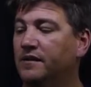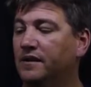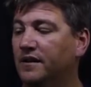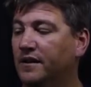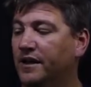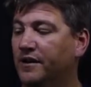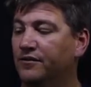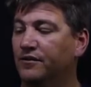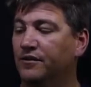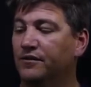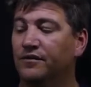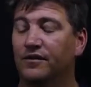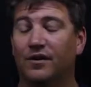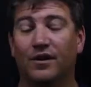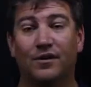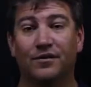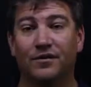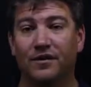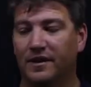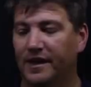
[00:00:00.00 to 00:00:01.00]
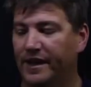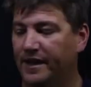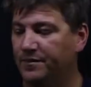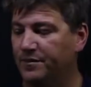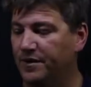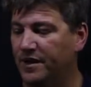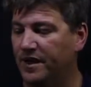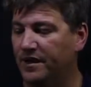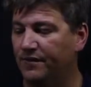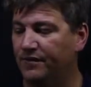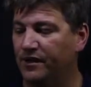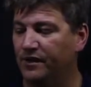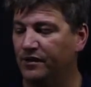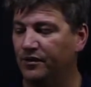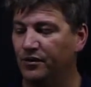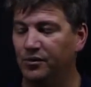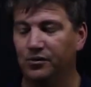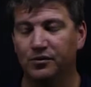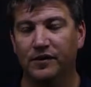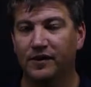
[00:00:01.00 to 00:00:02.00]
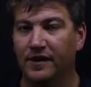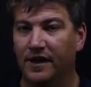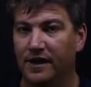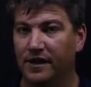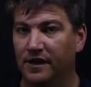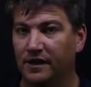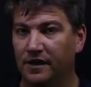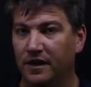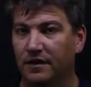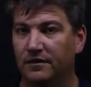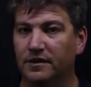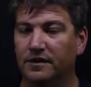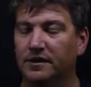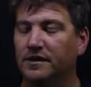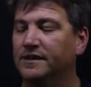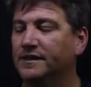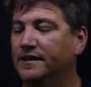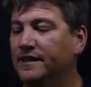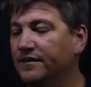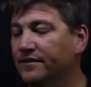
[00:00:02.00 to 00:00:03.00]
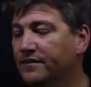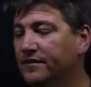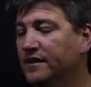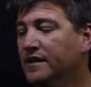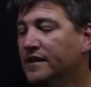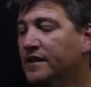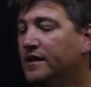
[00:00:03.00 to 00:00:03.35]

electrons oscillate by having an alternating current like this,